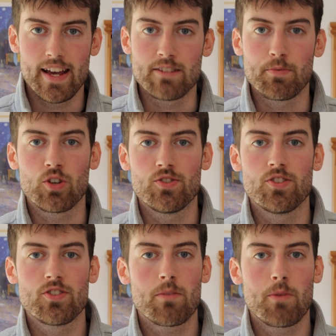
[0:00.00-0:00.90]
is because the
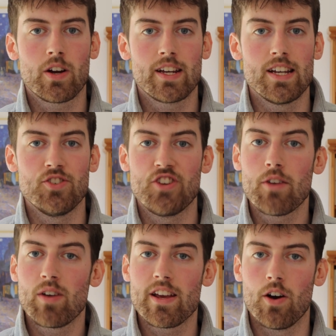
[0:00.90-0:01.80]
stock market is
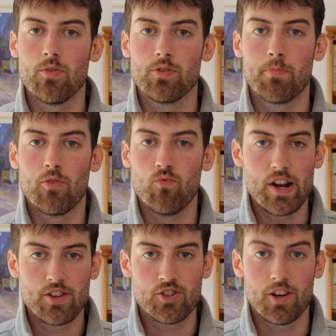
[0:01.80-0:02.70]
generally owned by
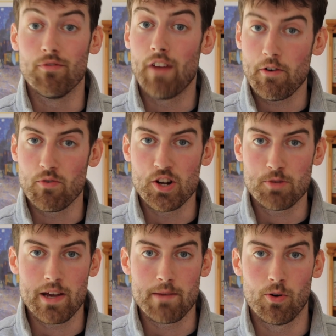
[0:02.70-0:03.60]
rich and very
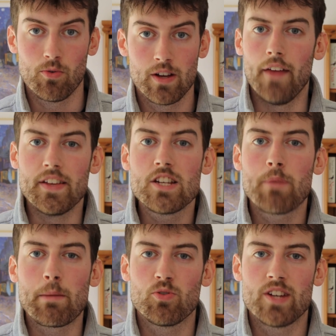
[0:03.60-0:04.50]
rich people, and these
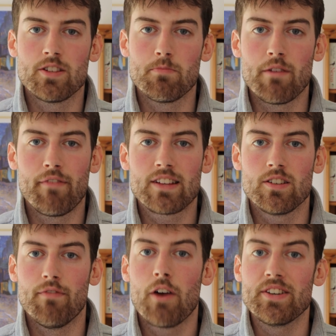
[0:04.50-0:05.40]
people tend to be
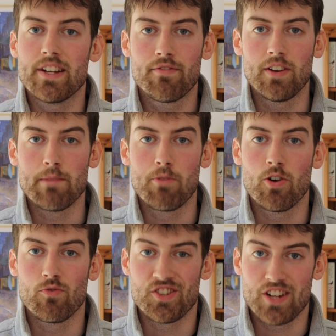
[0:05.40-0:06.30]
affected very differently
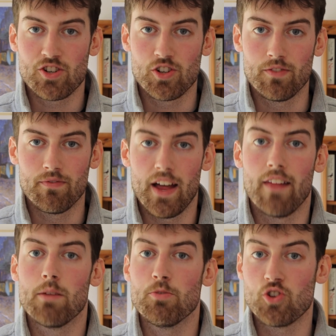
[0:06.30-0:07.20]
by a recession
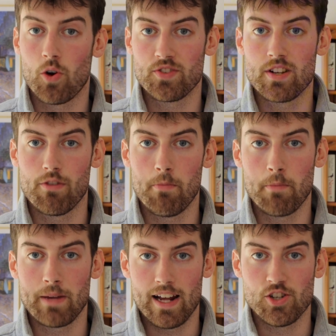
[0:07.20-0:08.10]
than the majority of the
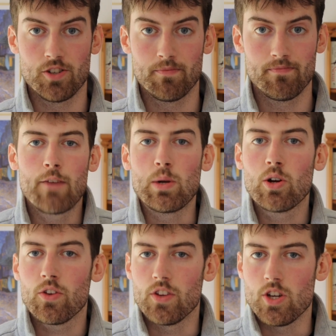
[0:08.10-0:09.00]
population. If we
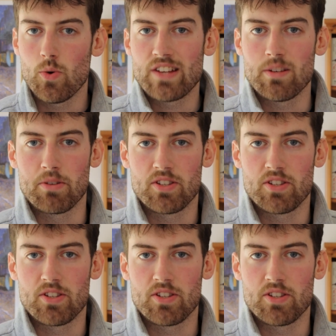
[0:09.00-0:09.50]
look at the US in